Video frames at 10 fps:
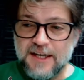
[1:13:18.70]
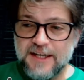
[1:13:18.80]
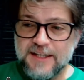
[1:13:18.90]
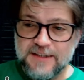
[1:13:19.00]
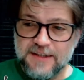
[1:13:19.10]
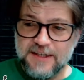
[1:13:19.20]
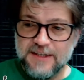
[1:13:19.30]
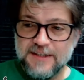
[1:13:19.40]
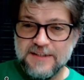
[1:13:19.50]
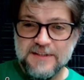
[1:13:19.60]
And
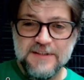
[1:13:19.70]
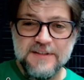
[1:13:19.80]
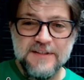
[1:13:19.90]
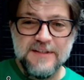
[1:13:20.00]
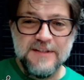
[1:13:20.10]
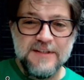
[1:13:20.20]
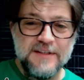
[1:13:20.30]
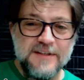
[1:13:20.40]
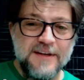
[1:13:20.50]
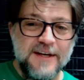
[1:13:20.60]
I
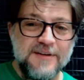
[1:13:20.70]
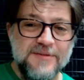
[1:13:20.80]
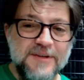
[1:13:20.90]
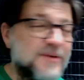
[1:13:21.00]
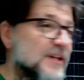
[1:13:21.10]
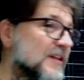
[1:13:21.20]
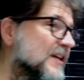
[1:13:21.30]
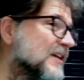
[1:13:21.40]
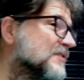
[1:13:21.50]
don't know. I think